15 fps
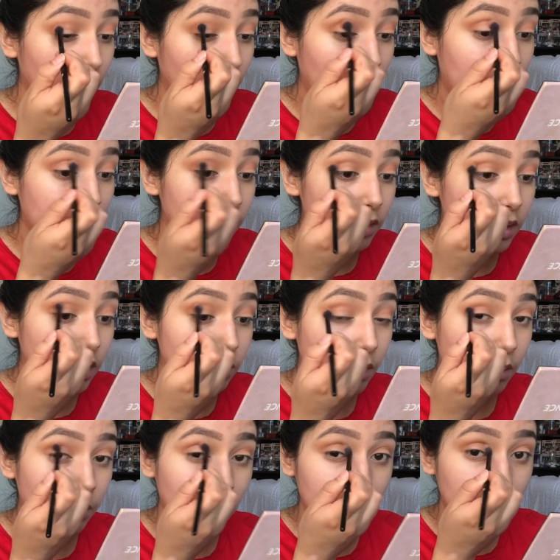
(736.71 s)
I haven't done my
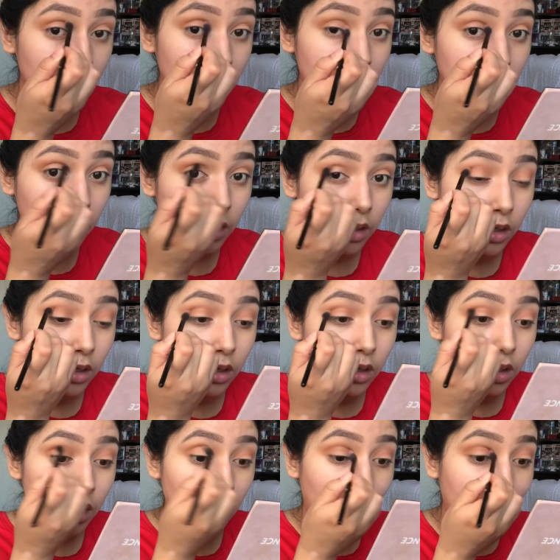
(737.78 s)
makeup.
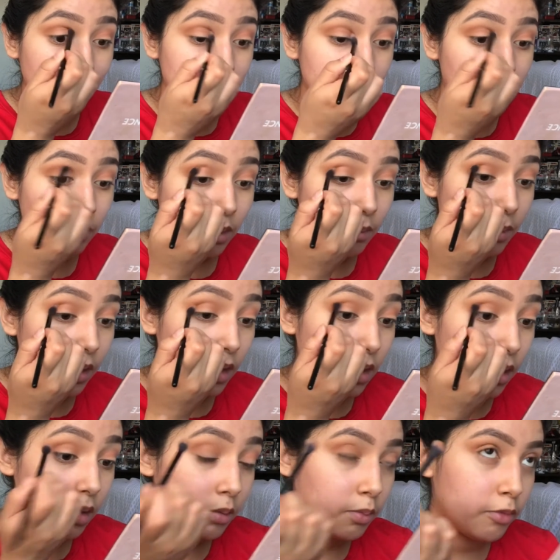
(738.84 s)
I did my
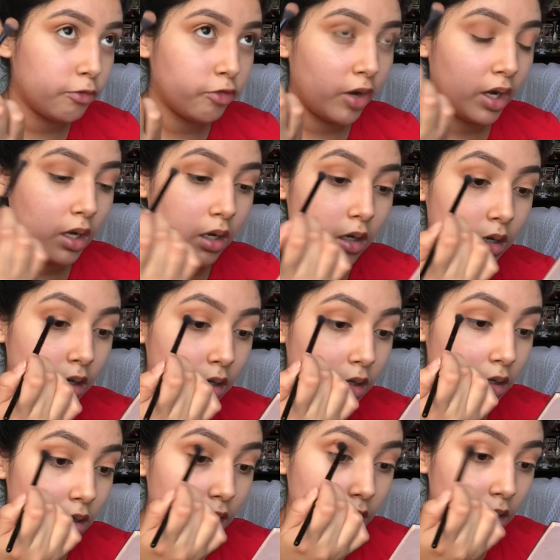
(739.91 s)
makeup Friday
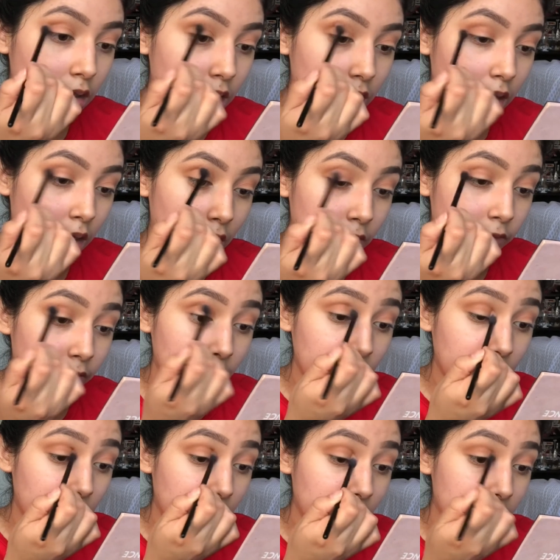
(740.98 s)
for
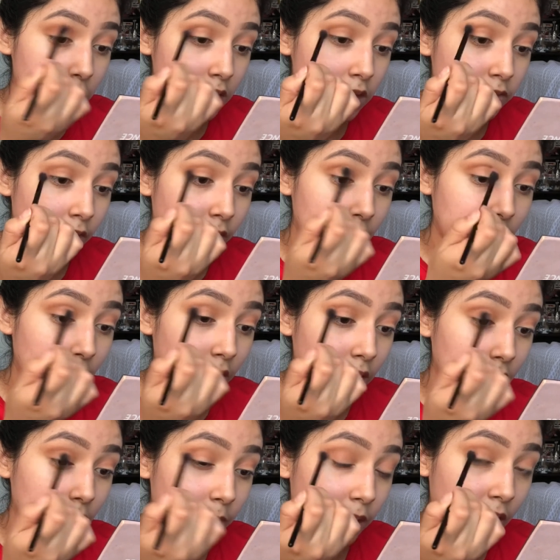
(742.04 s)
work, just very
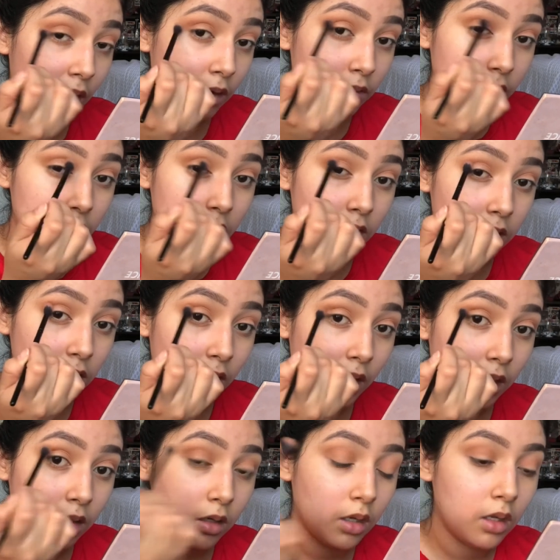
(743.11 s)
lightly, but I haven't done
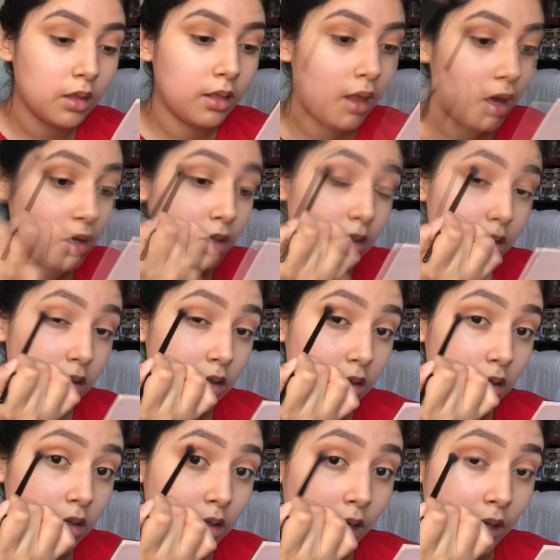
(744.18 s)
like lashes,
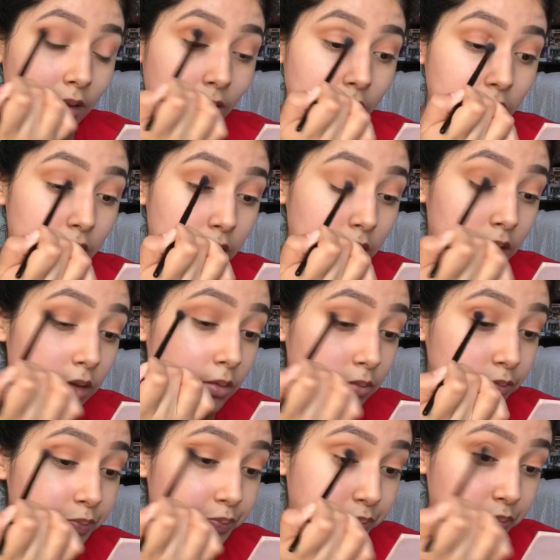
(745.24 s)
eyeliner
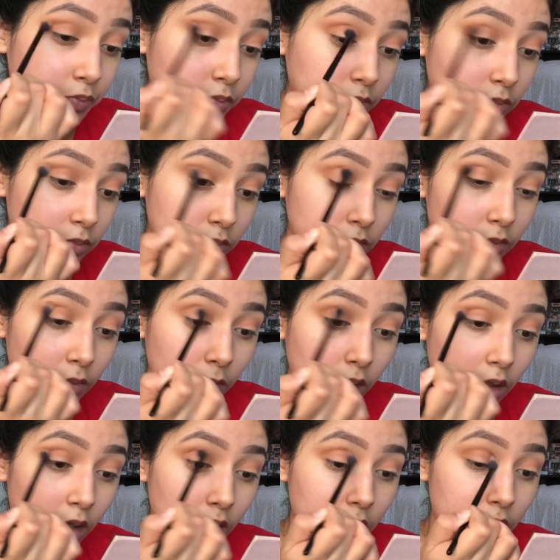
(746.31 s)

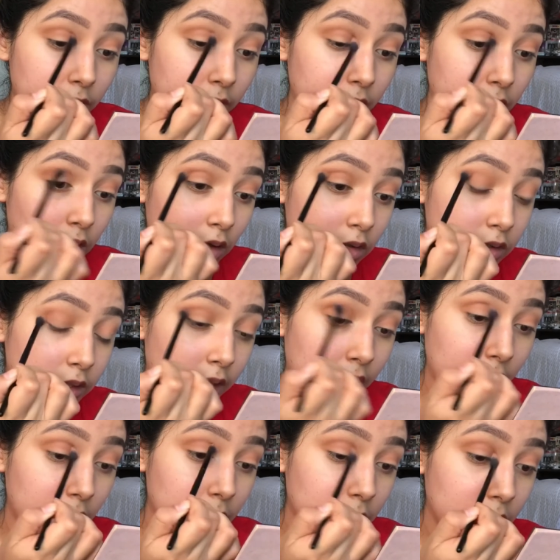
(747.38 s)
in a very long
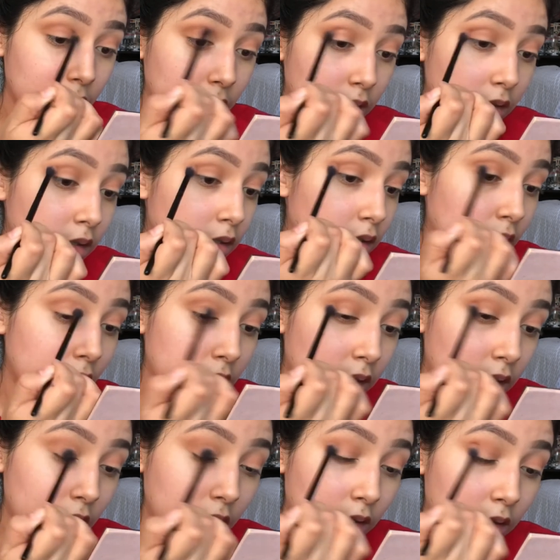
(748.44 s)
time. I
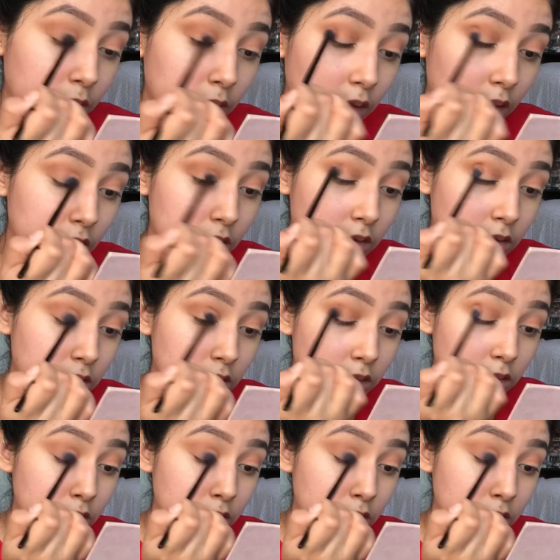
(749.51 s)
think like in months.